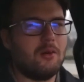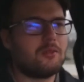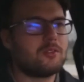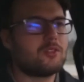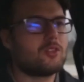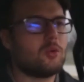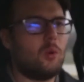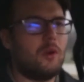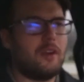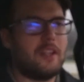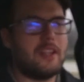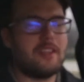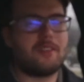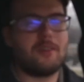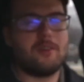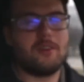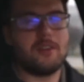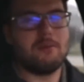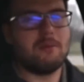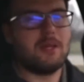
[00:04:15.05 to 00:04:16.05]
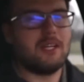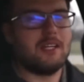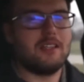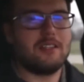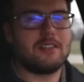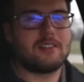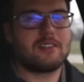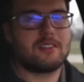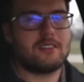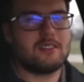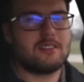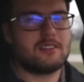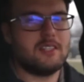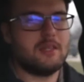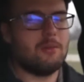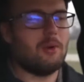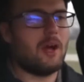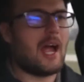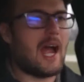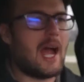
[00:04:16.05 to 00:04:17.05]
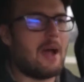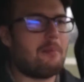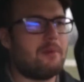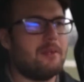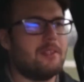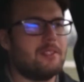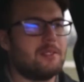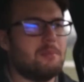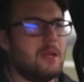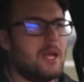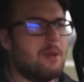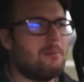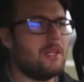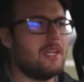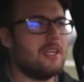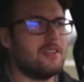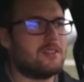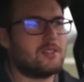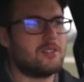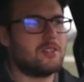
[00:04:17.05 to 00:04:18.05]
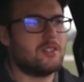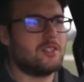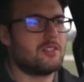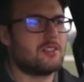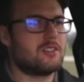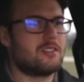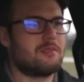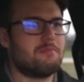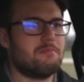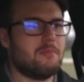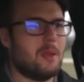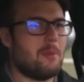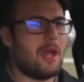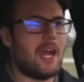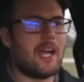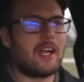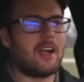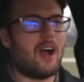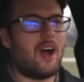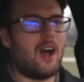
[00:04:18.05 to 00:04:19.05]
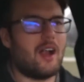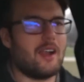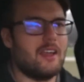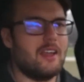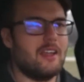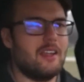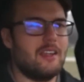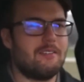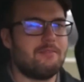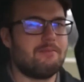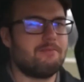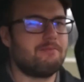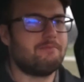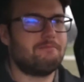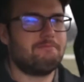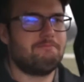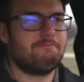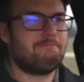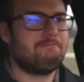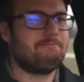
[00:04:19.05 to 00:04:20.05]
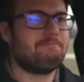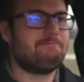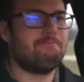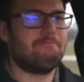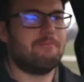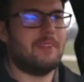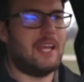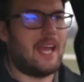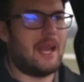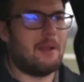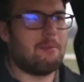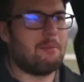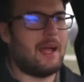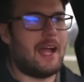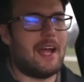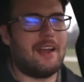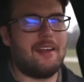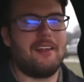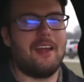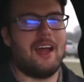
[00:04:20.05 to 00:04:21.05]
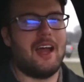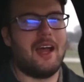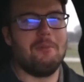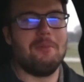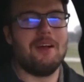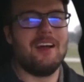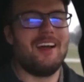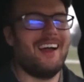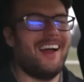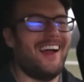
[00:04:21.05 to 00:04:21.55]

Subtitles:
20, 30 minutes, see what happens. Maybe I caught it at a bad time.